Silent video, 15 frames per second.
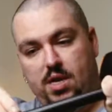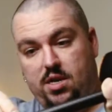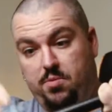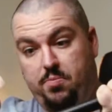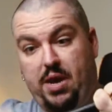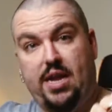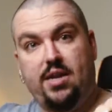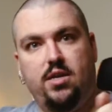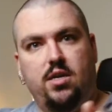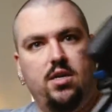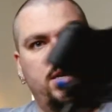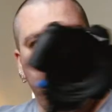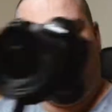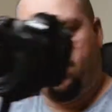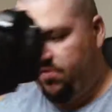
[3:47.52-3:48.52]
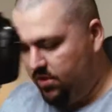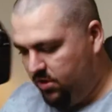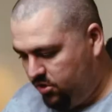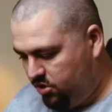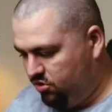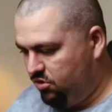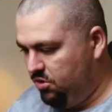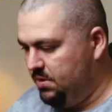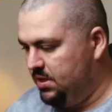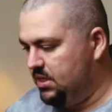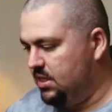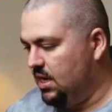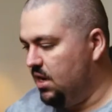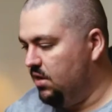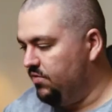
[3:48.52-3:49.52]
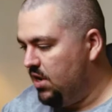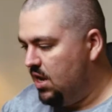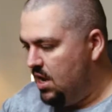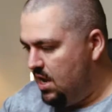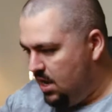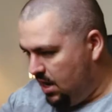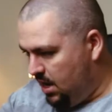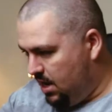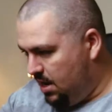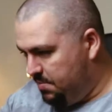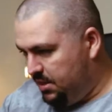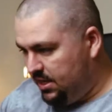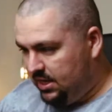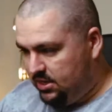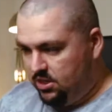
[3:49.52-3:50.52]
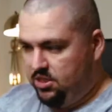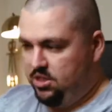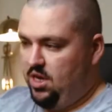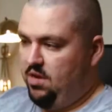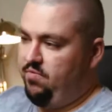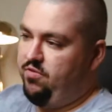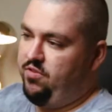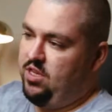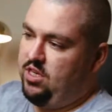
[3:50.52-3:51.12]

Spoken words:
independently of the screw itself, and that's the same for